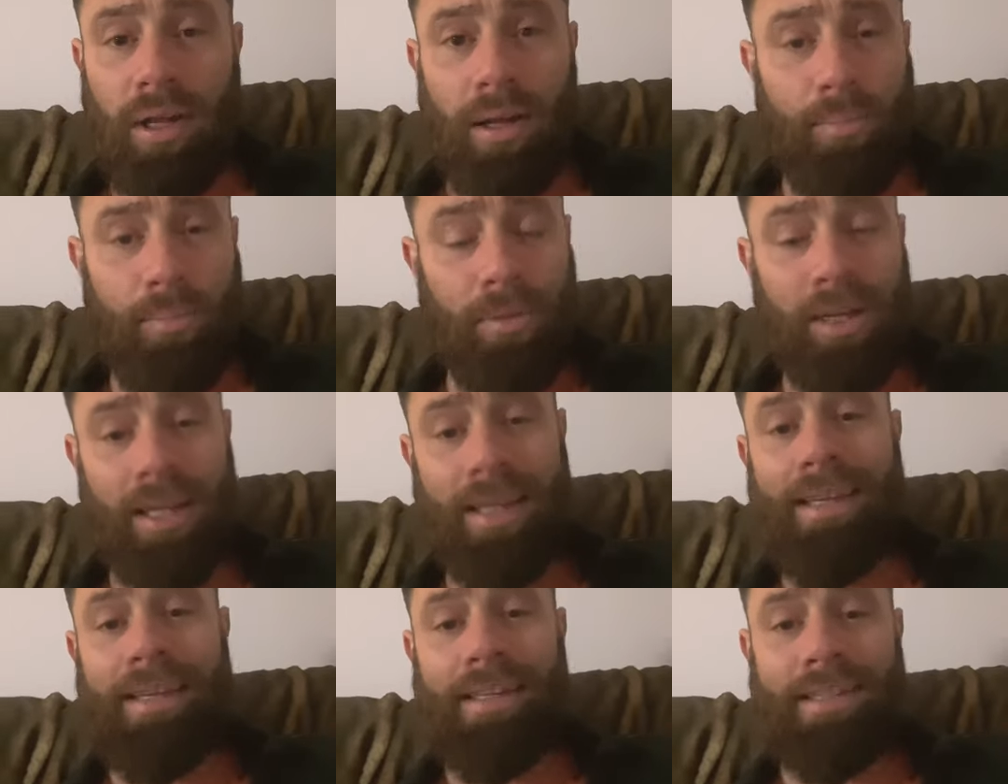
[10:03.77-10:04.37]

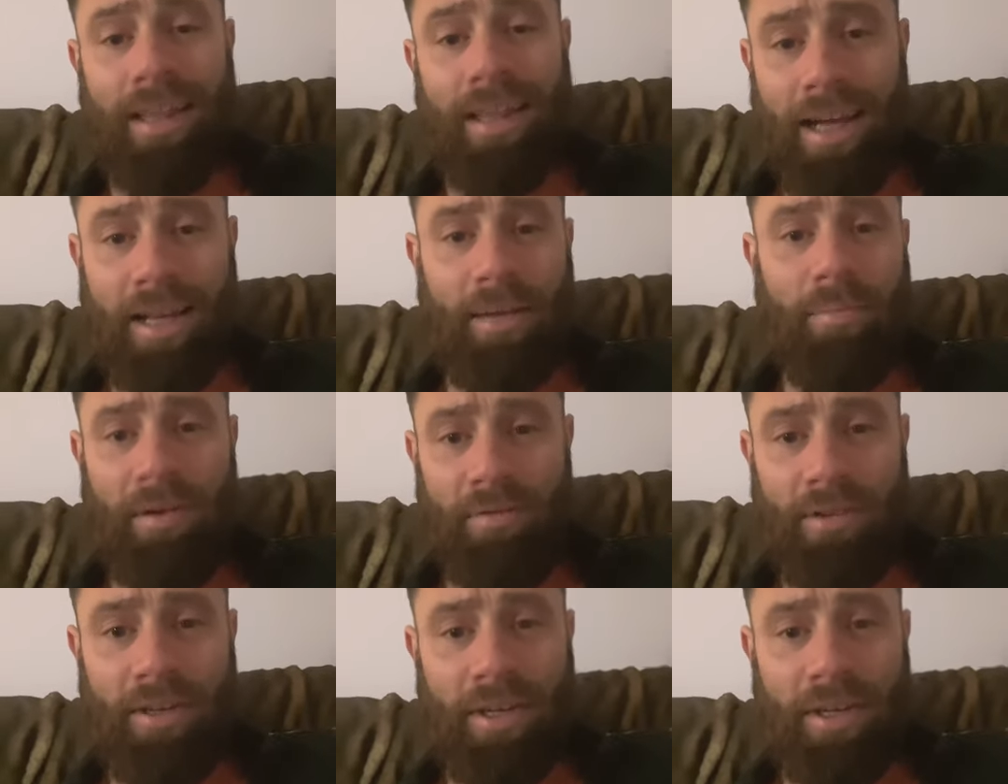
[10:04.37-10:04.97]
please like
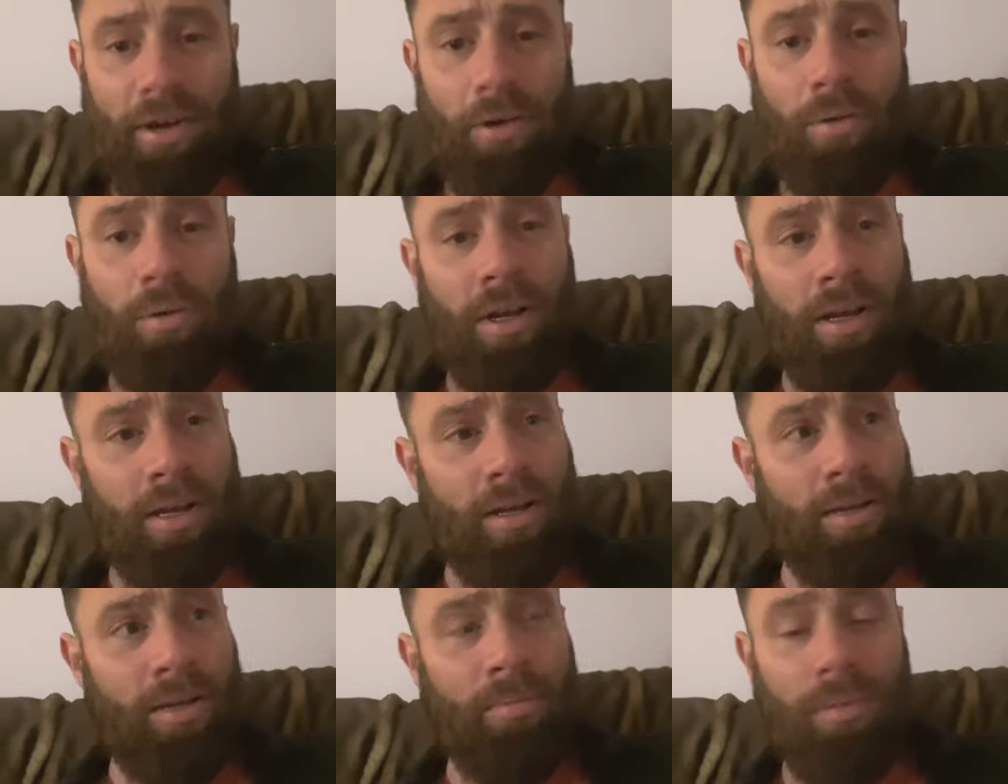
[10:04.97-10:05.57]
my video.
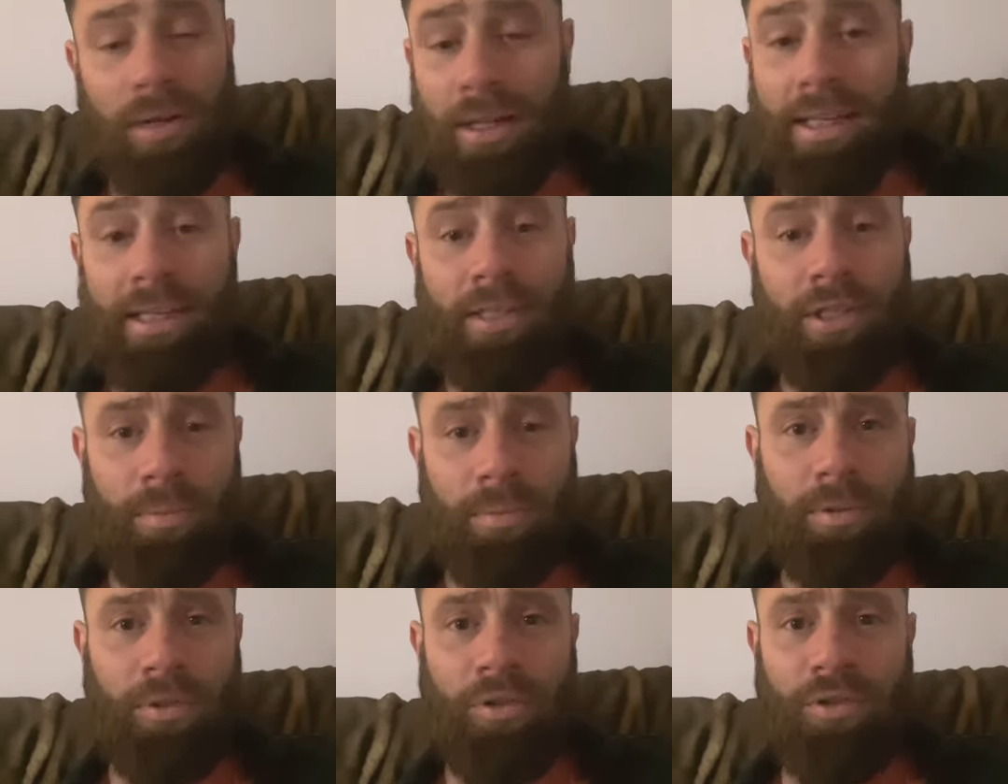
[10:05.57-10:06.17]
Please
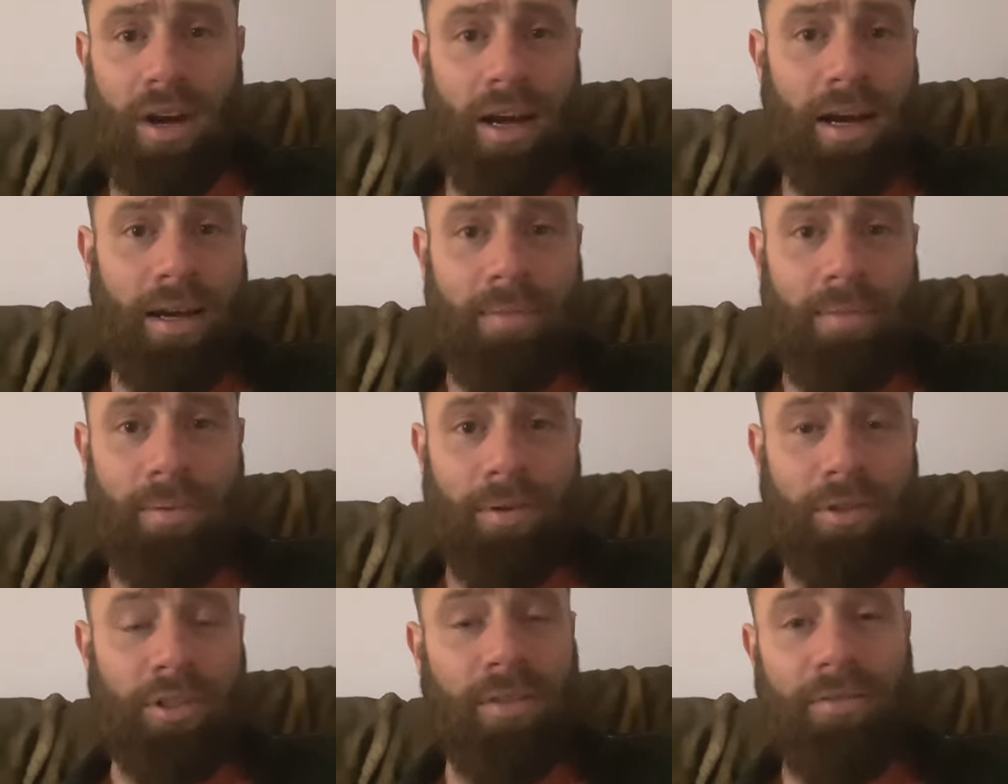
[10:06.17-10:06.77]

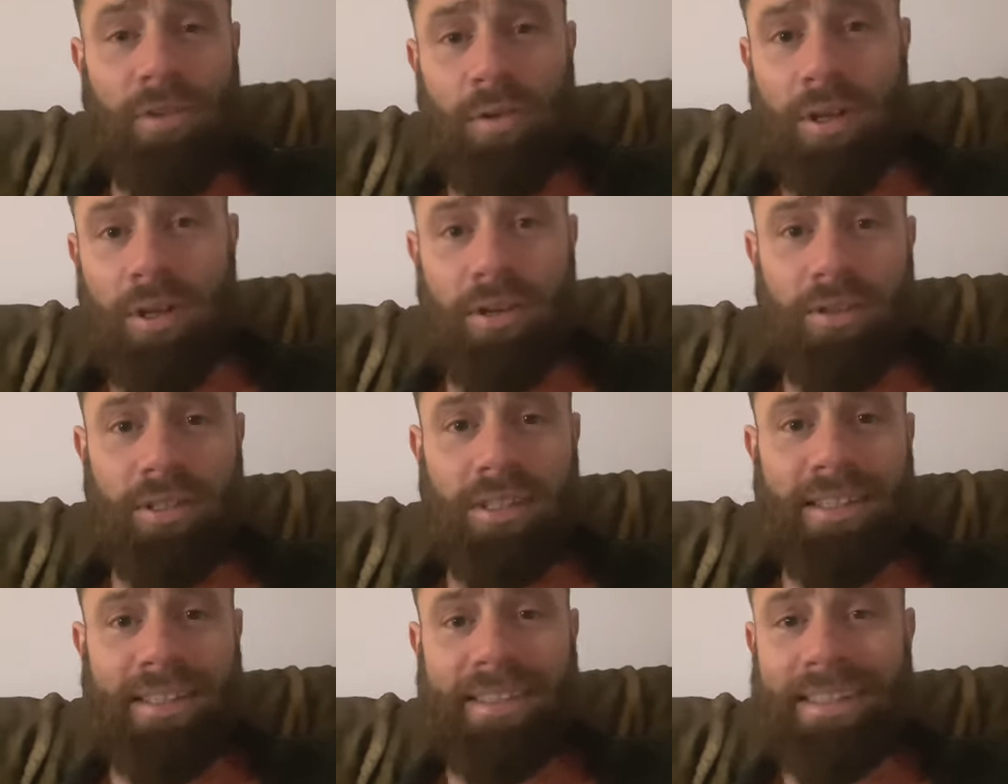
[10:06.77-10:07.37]
subscribe, because I've only
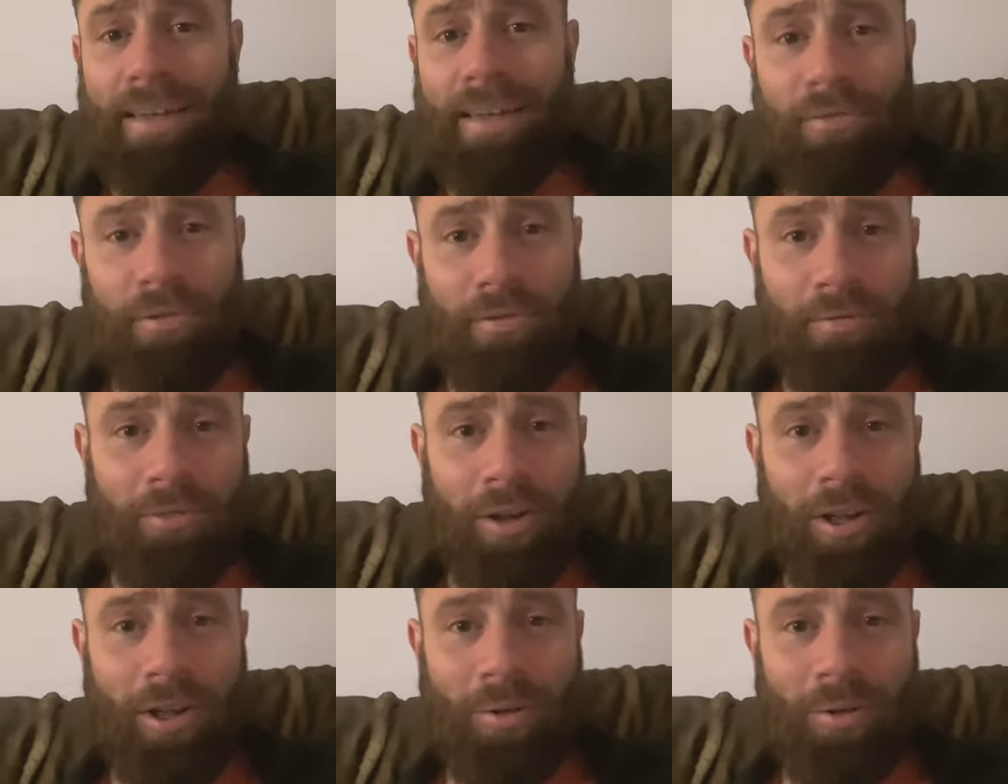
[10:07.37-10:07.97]
got 7
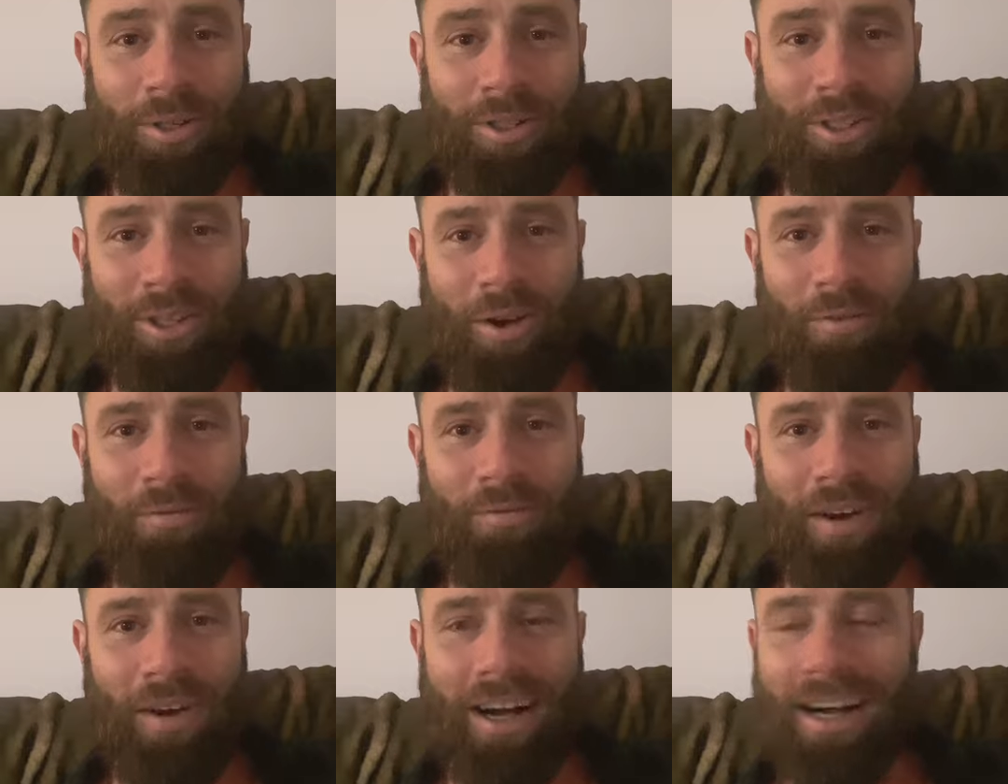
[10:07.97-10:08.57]
followers so
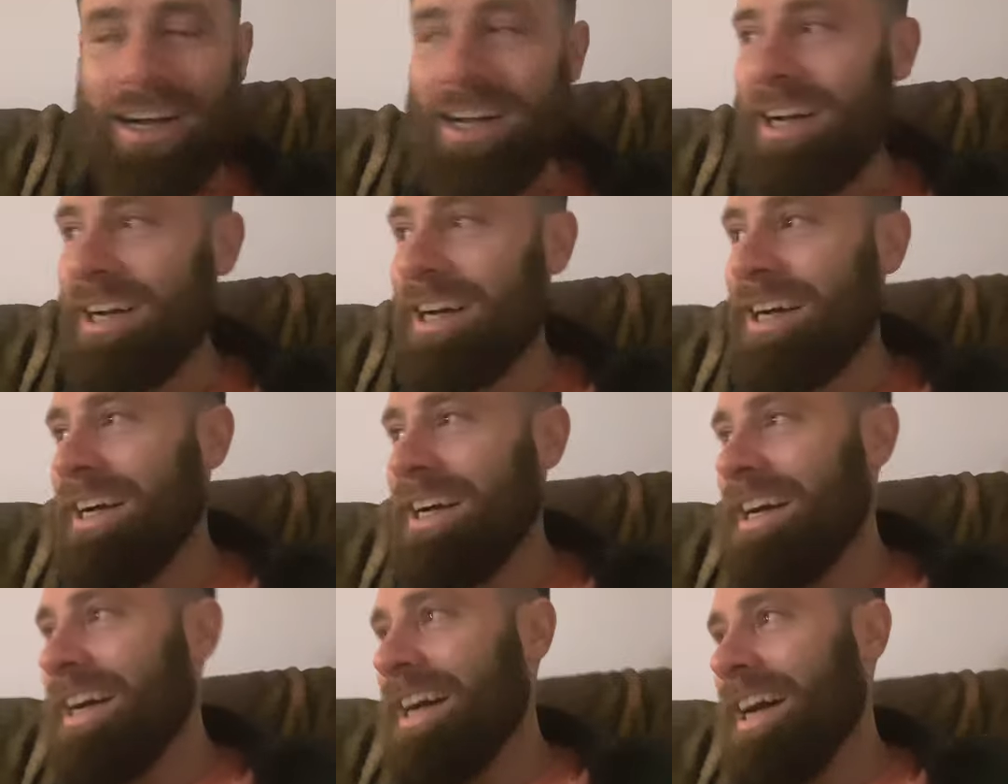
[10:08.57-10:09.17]
far,
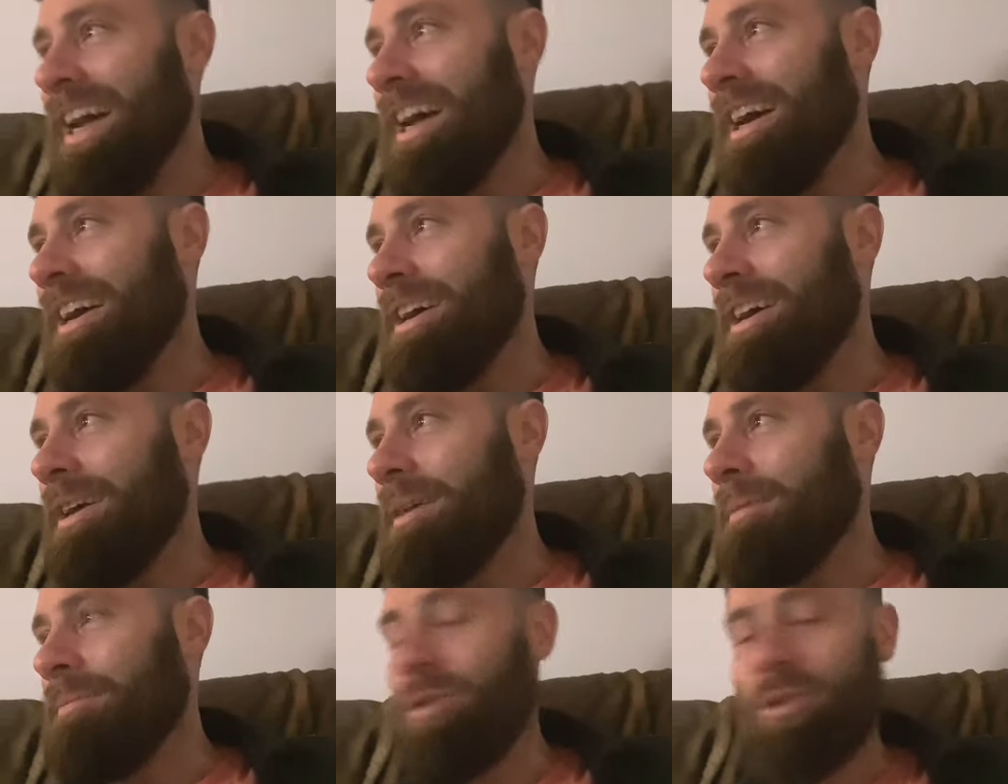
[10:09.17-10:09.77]

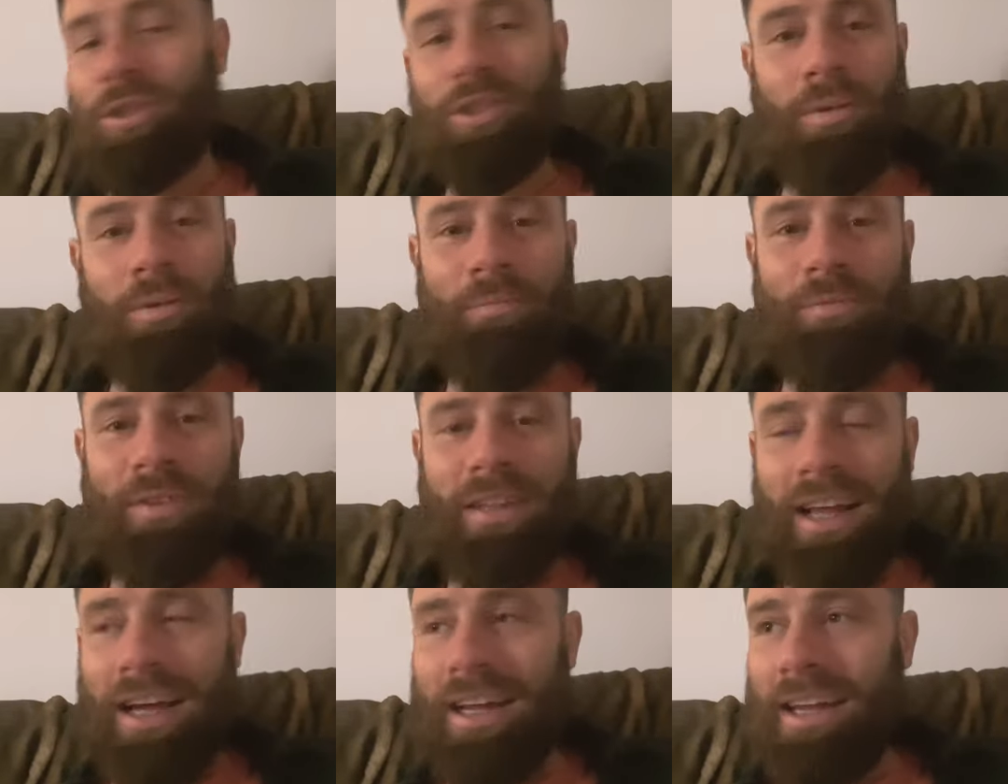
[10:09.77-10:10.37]
or
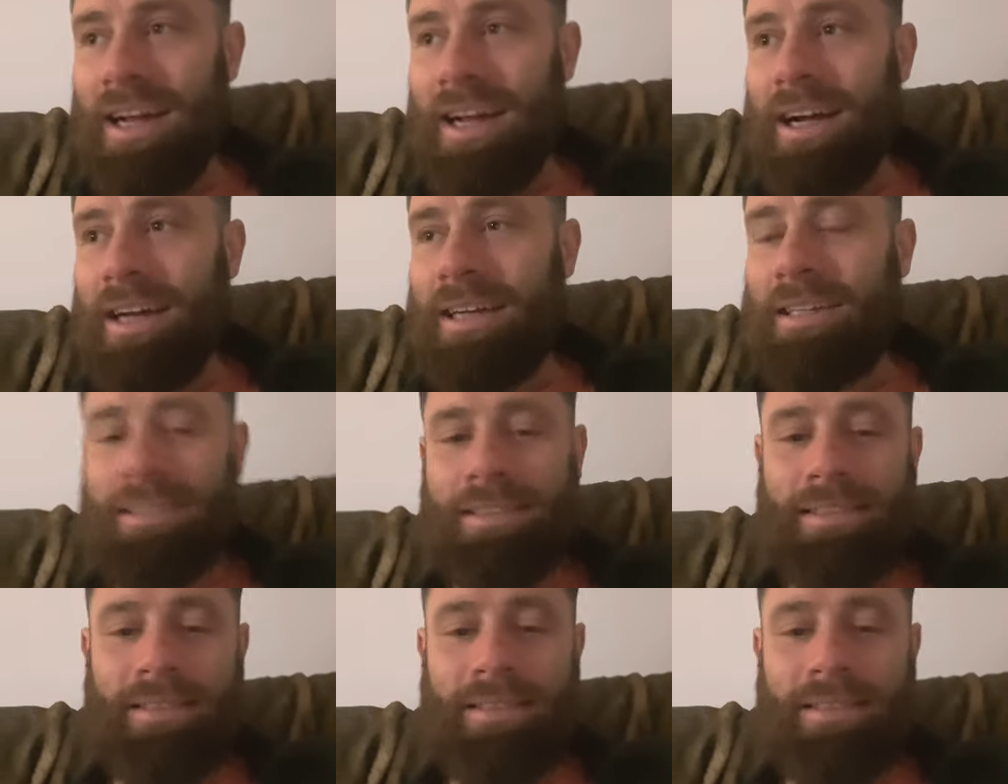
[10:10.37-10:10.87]
something like that.